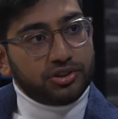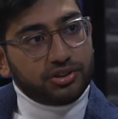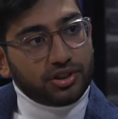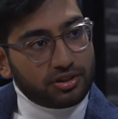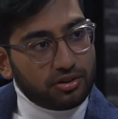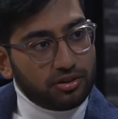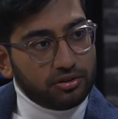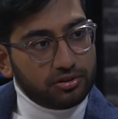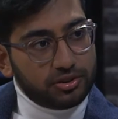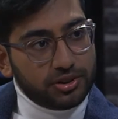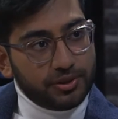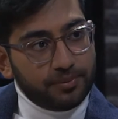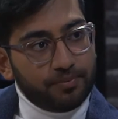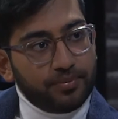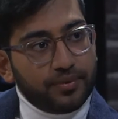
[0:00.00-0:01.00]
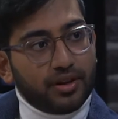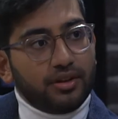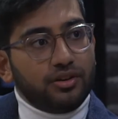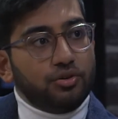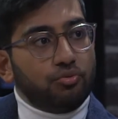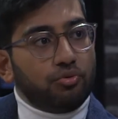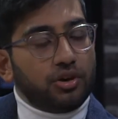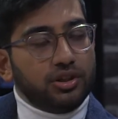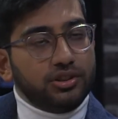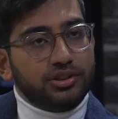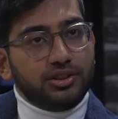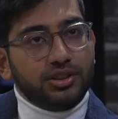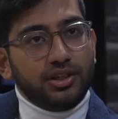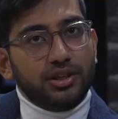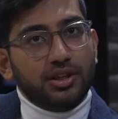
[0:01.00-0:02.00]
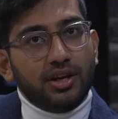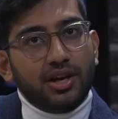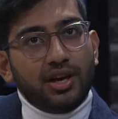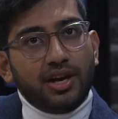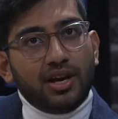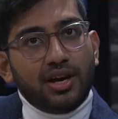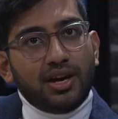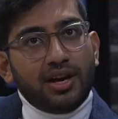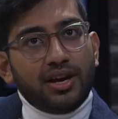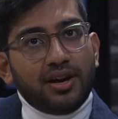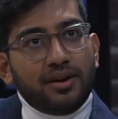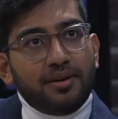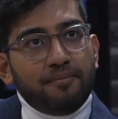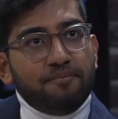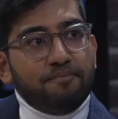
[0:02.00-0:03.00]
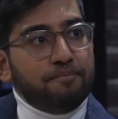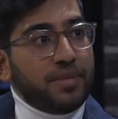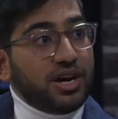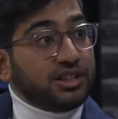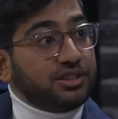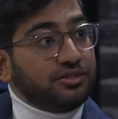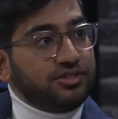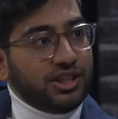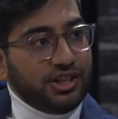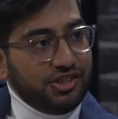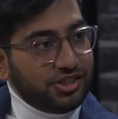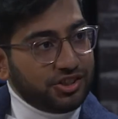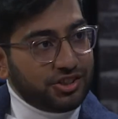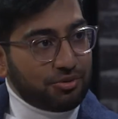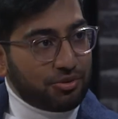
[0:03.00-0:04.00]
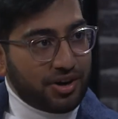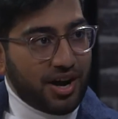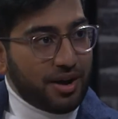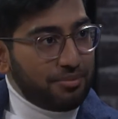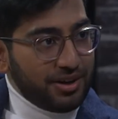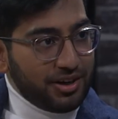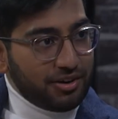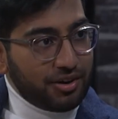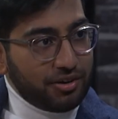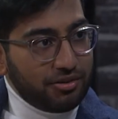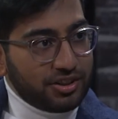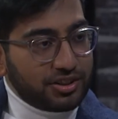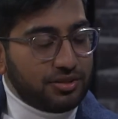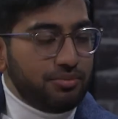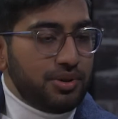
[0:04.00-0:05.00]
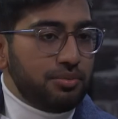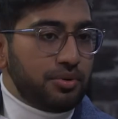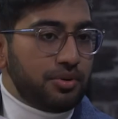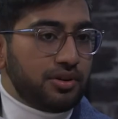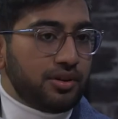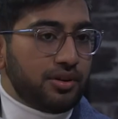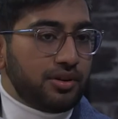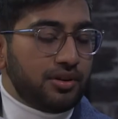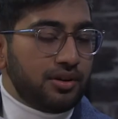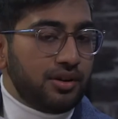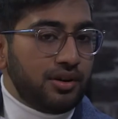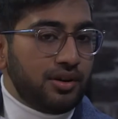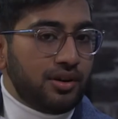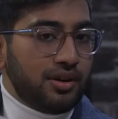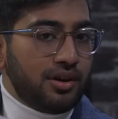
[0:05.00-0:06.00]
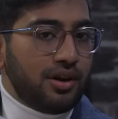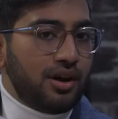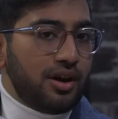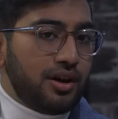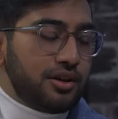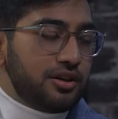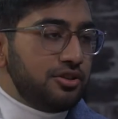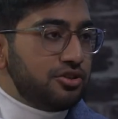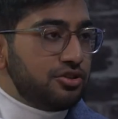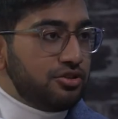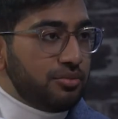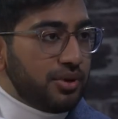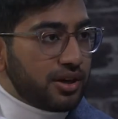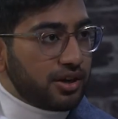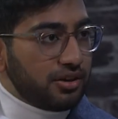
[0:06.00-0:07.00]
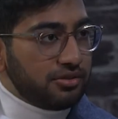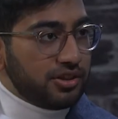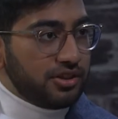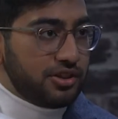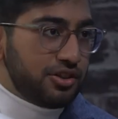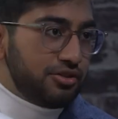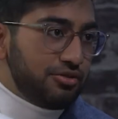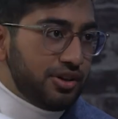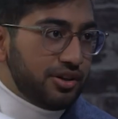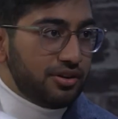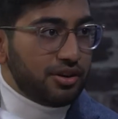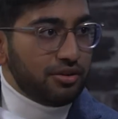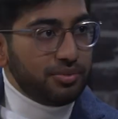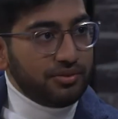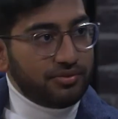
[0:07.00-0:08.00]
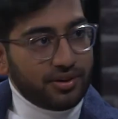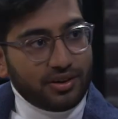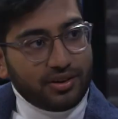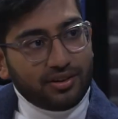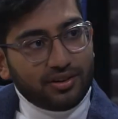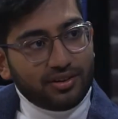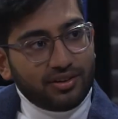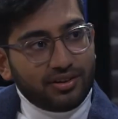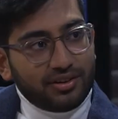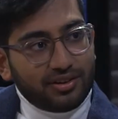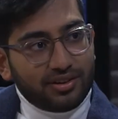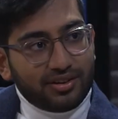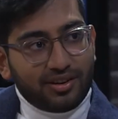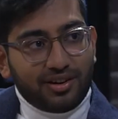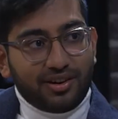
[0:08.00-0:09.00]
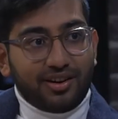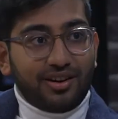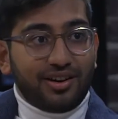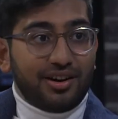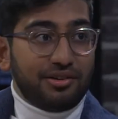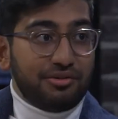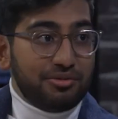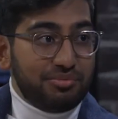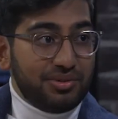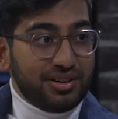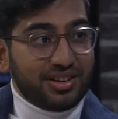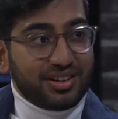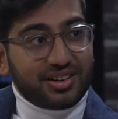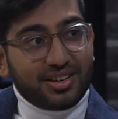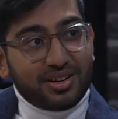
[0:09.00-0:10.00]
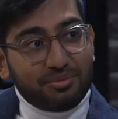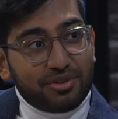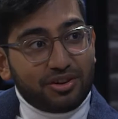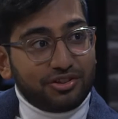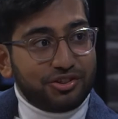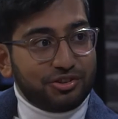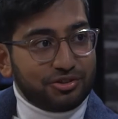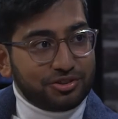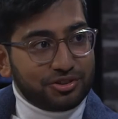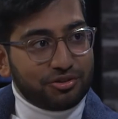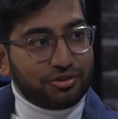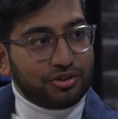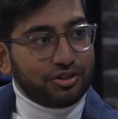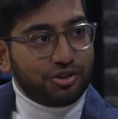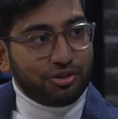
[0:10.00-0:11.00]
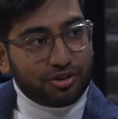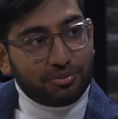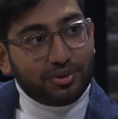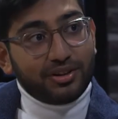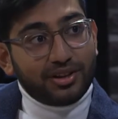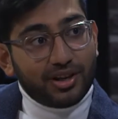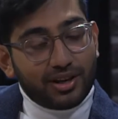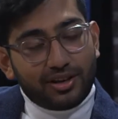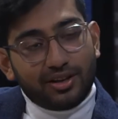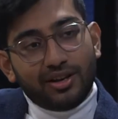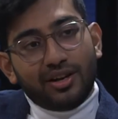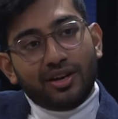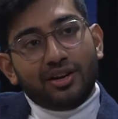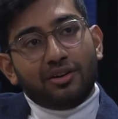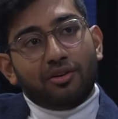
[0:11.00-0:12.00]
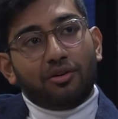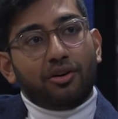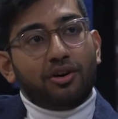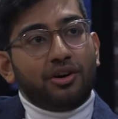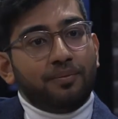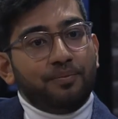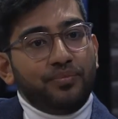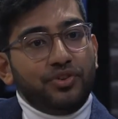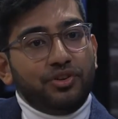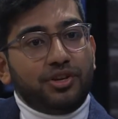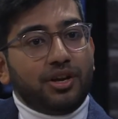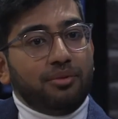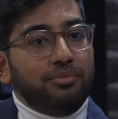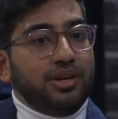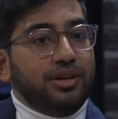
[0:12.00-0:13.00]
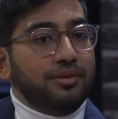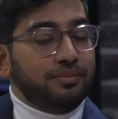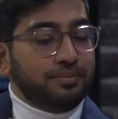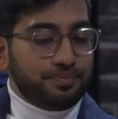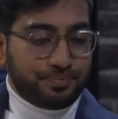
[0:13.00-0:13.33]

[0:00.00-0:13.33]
technology and towards the massive changes that were happening around us. And people thought, I can just do my accounting degree and I'll be fine. I would be like, I'm not sure about that. Or you can be